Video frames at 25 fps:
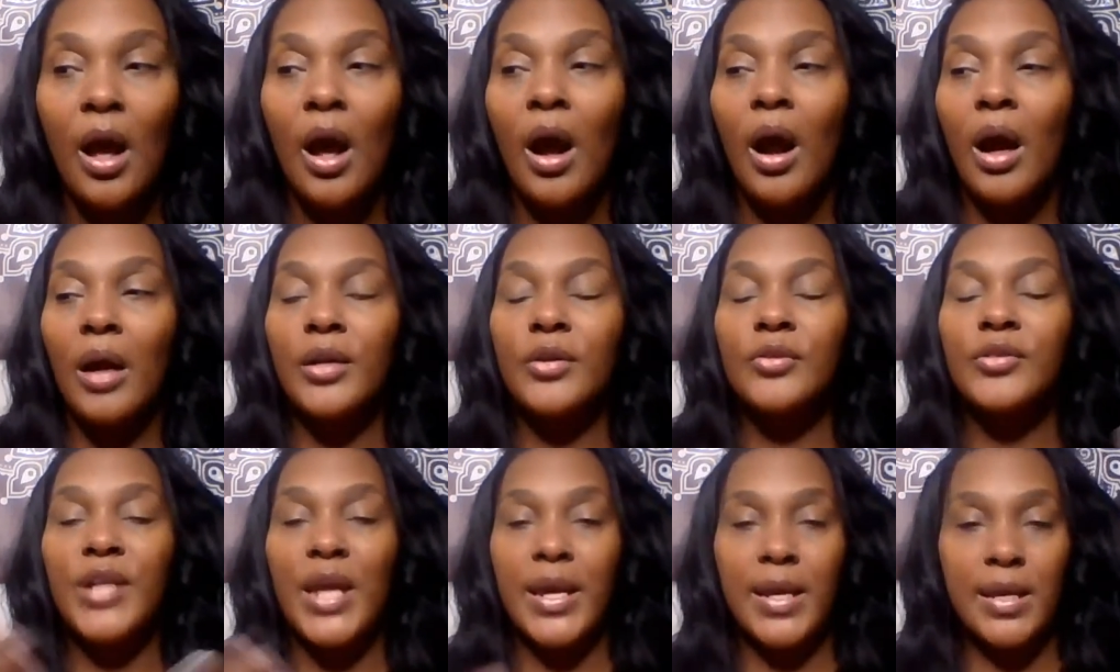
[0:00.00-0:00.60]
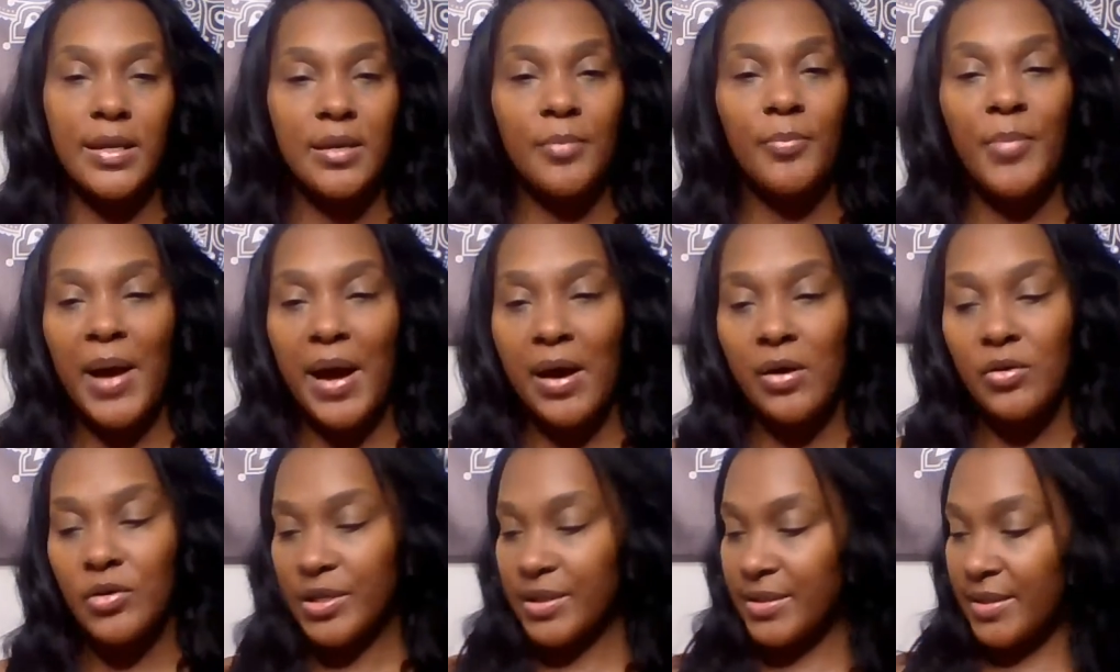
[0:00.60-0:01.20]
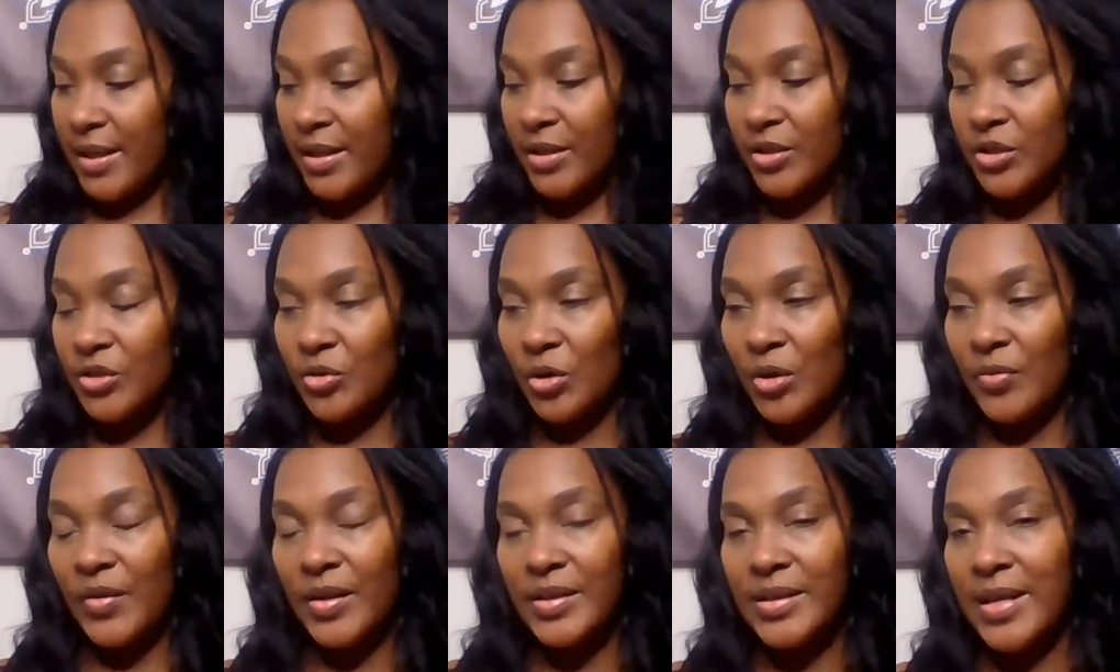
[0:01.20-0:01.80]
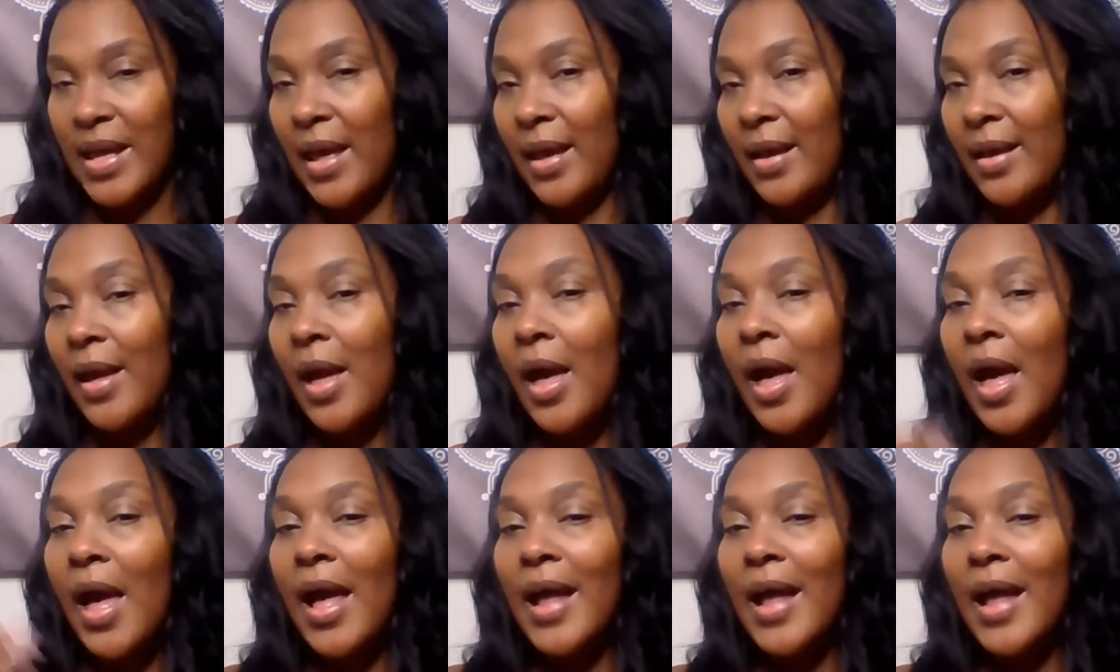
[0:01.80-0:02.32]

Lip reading: Are you taking a power stance during the day?